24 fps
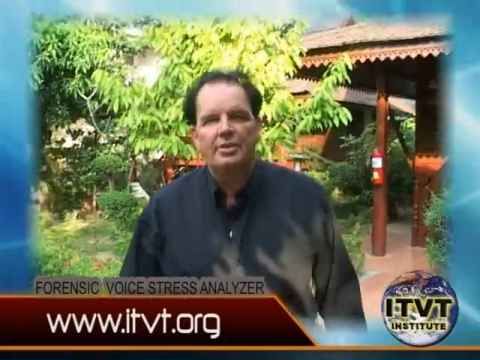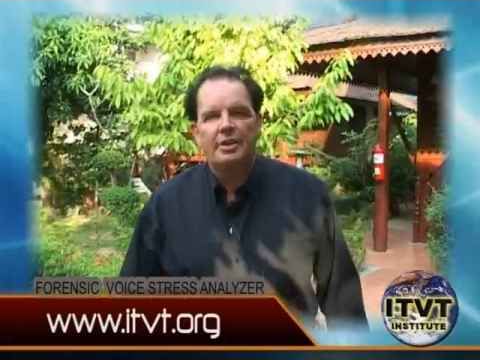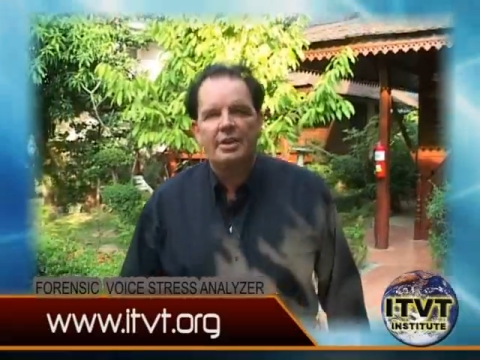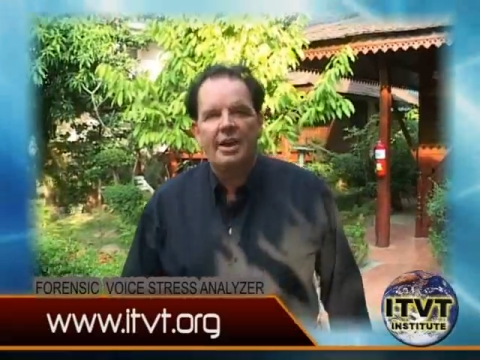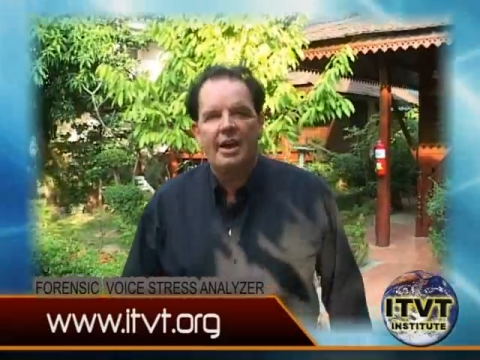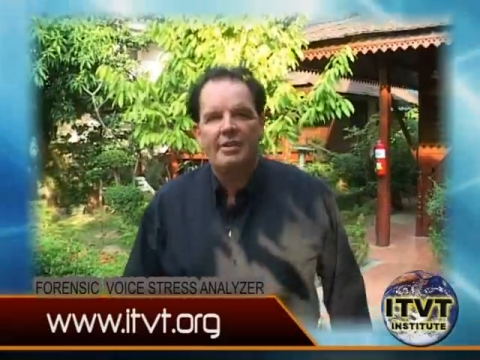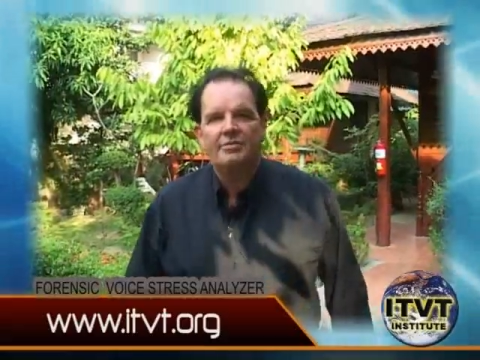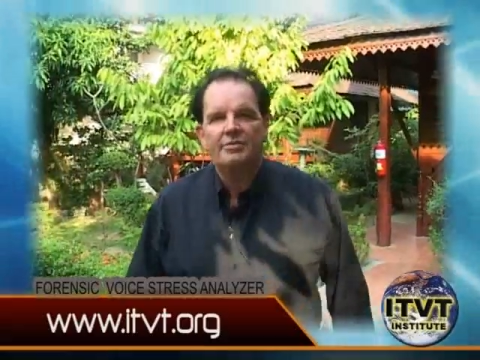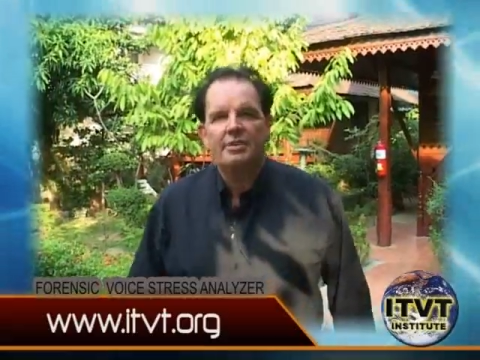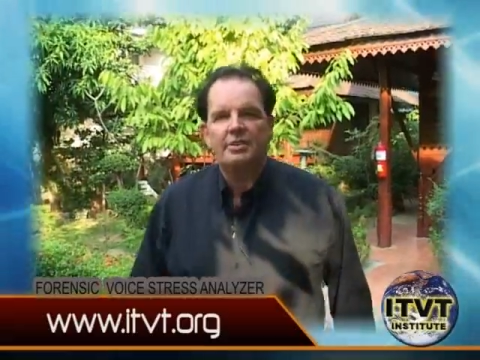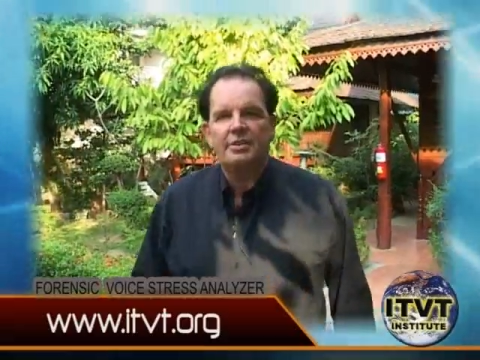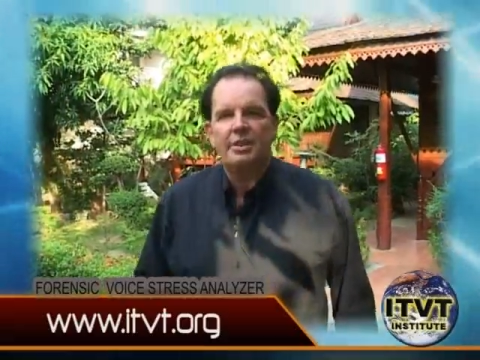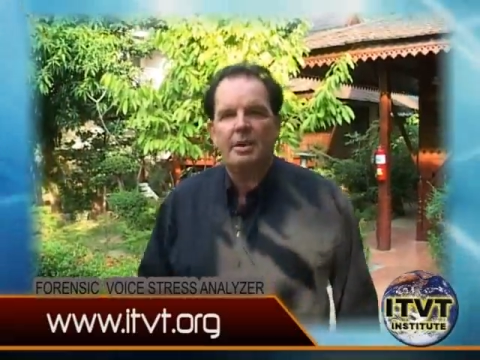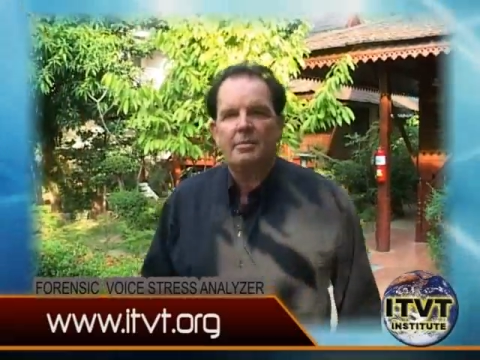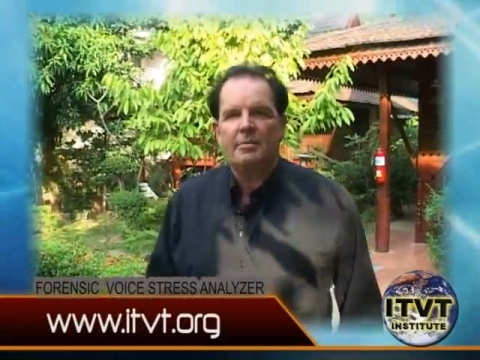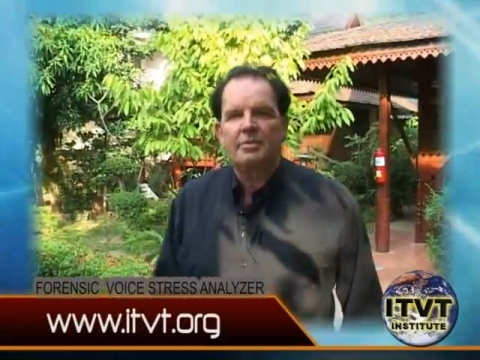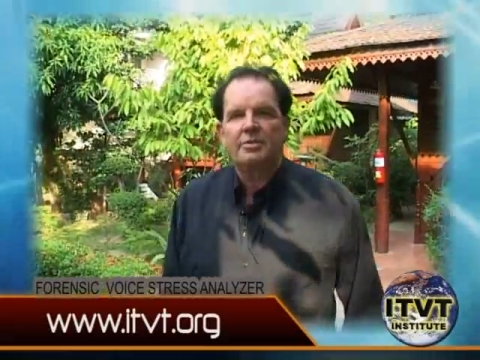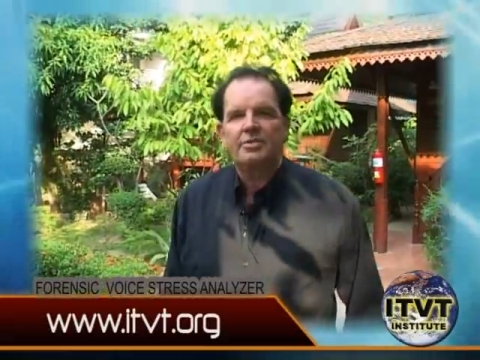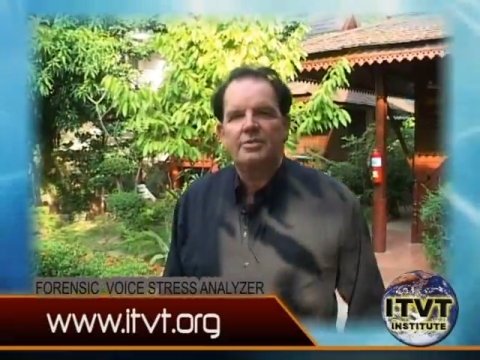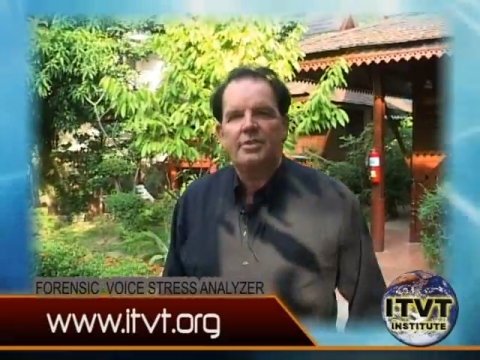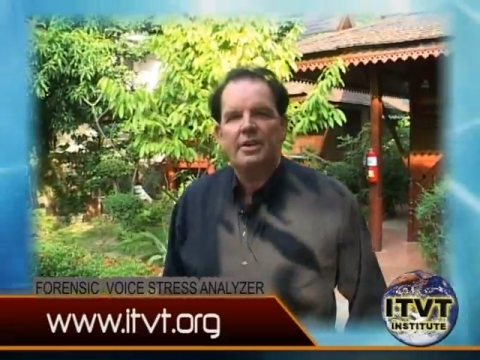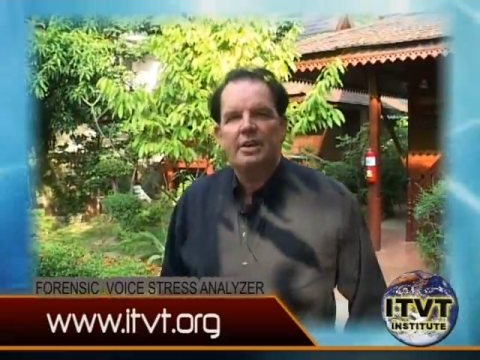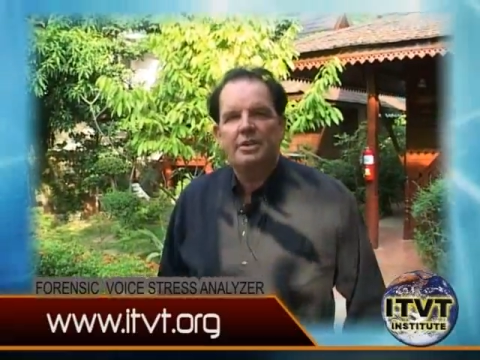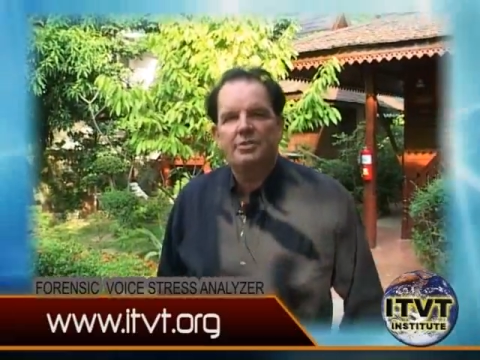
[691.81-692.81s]
that have to
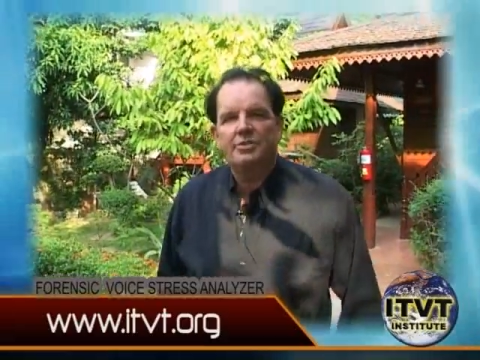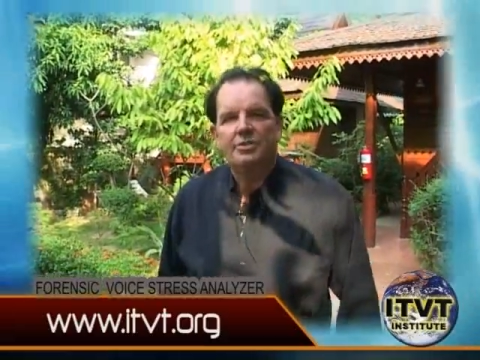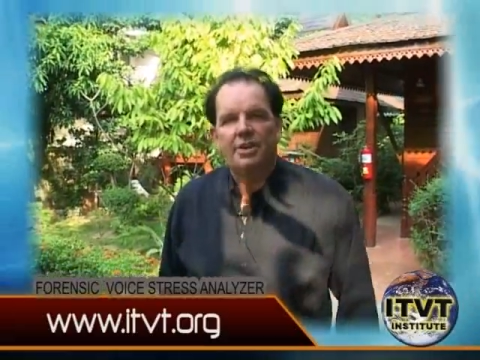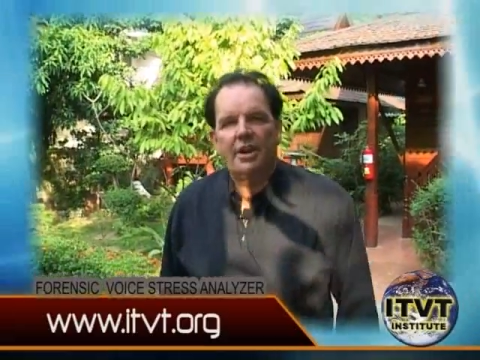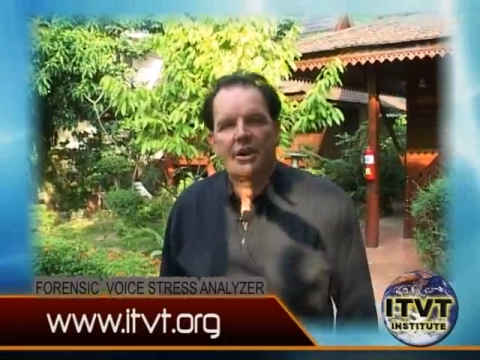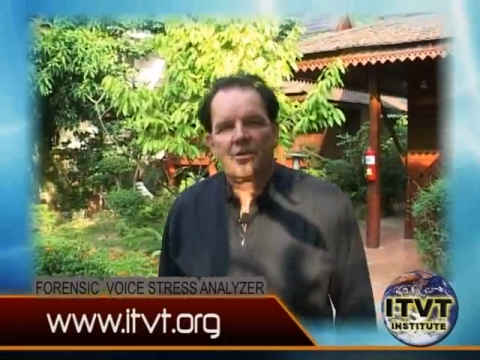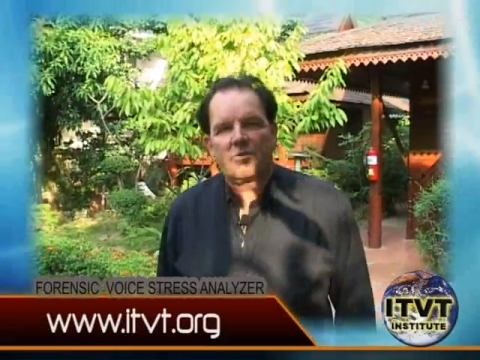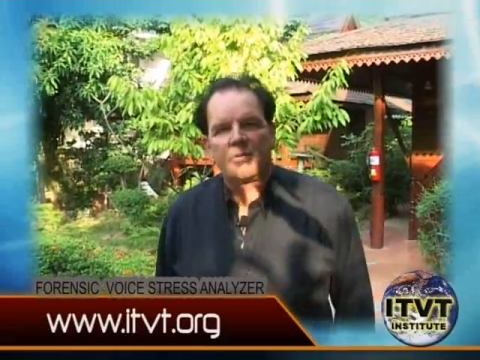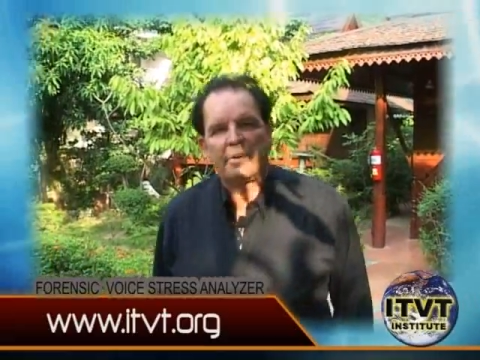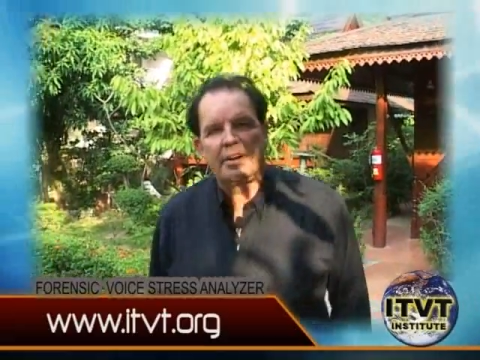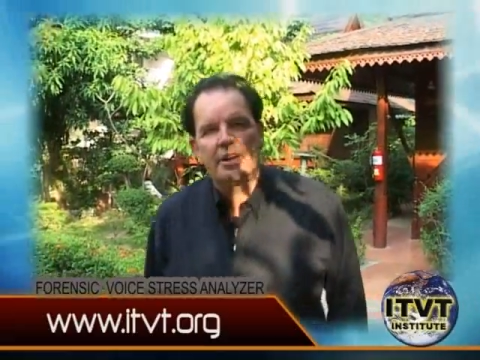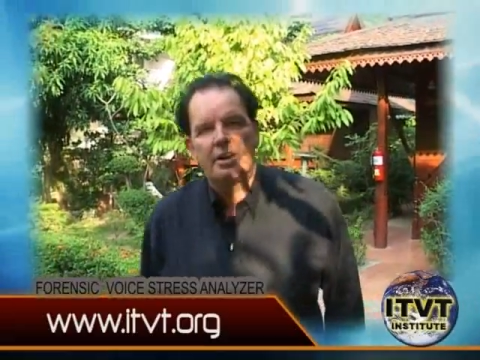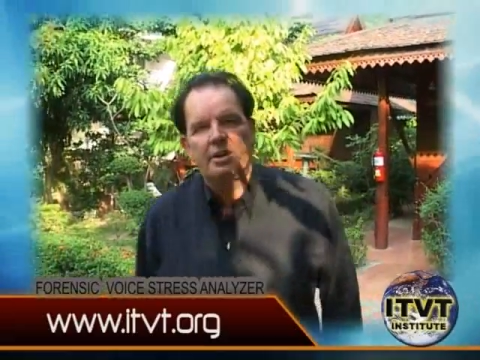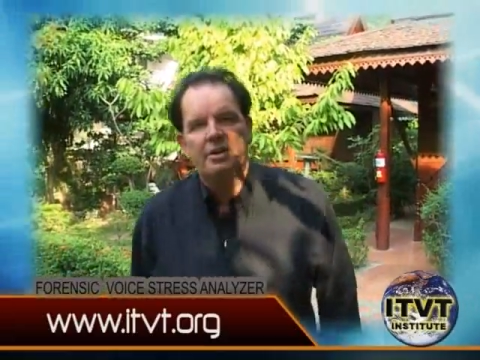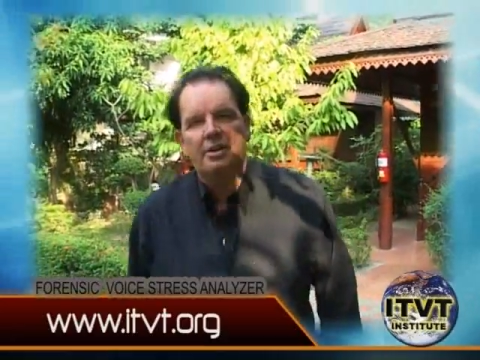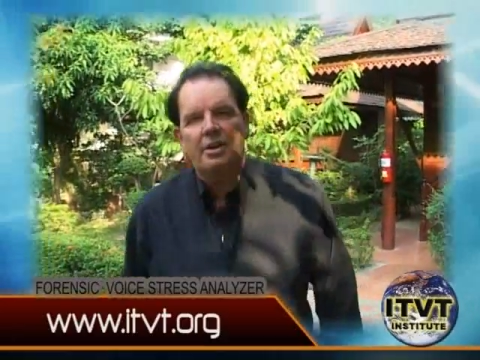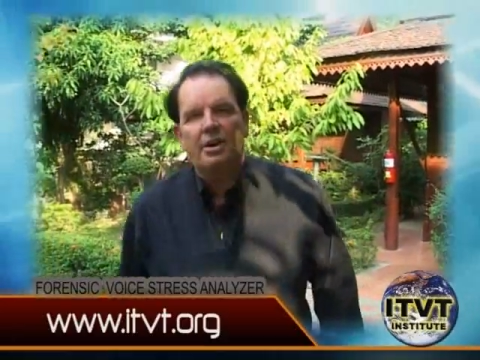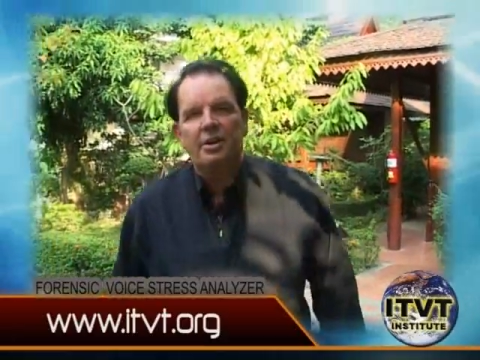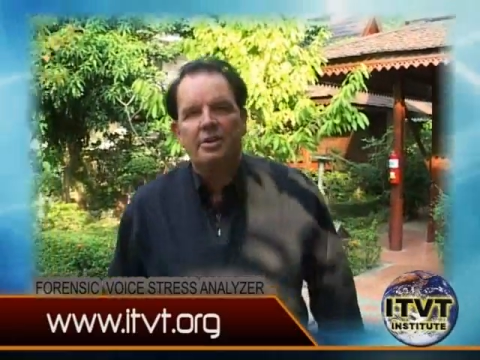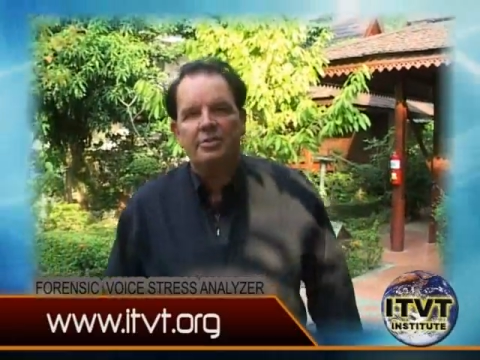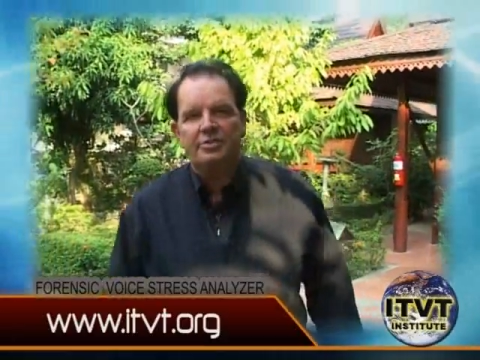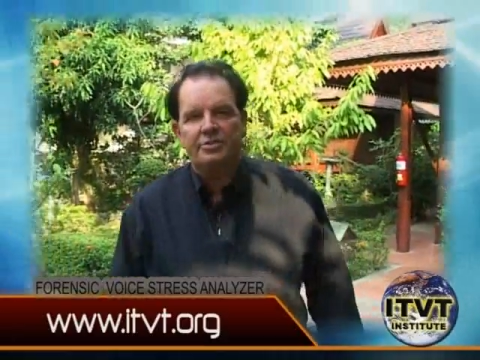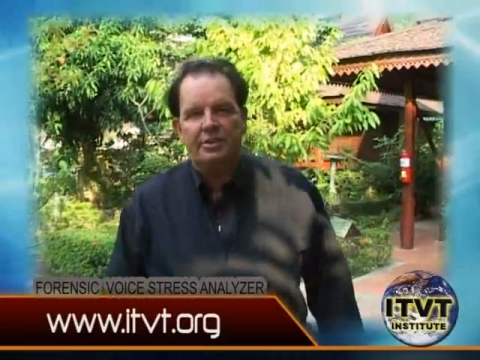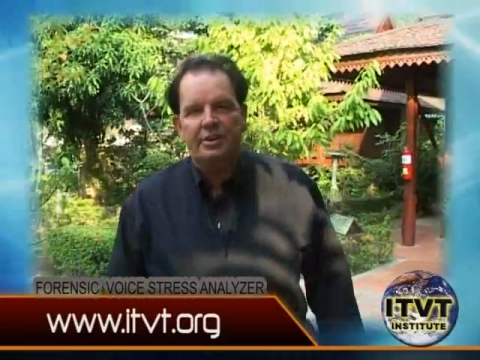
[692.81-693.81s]
demonstrate integrity and
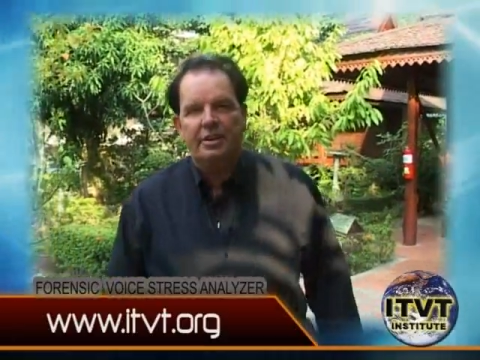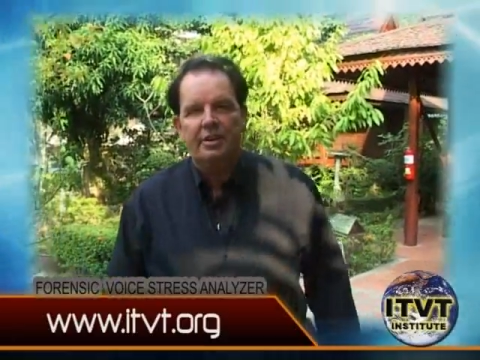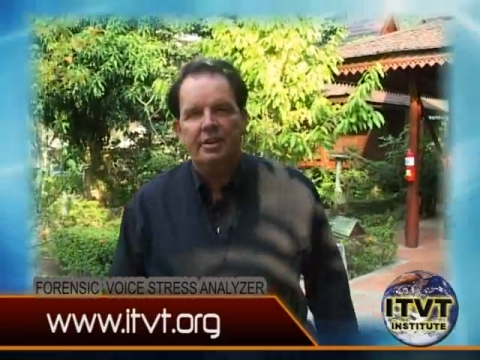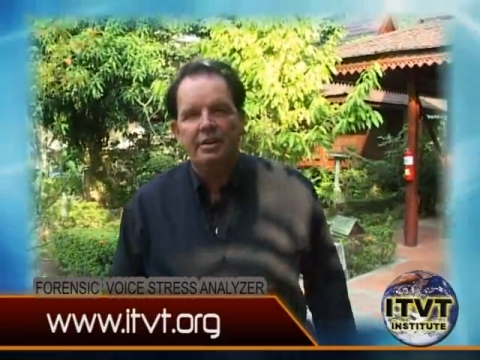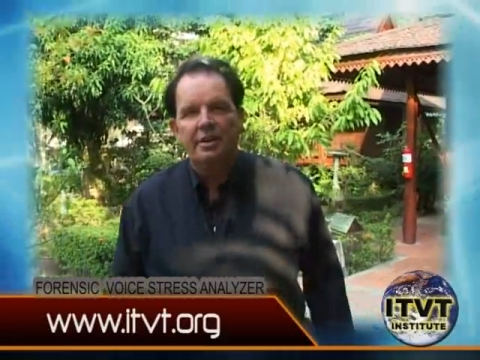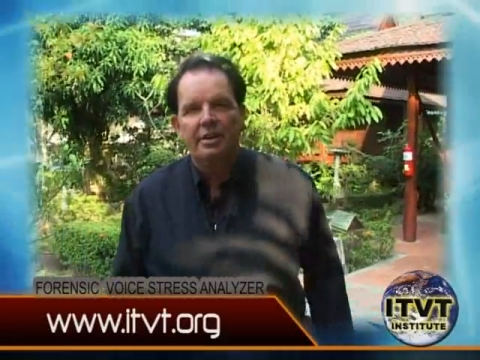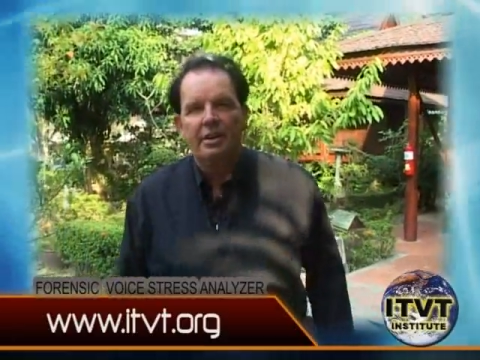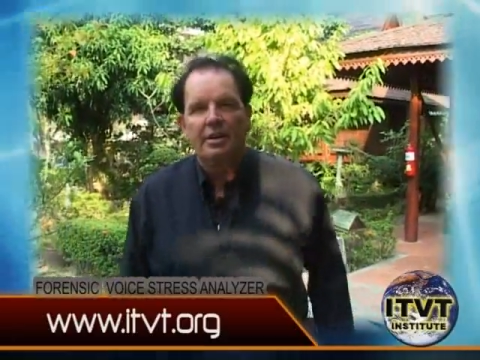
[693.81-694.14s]
honesty,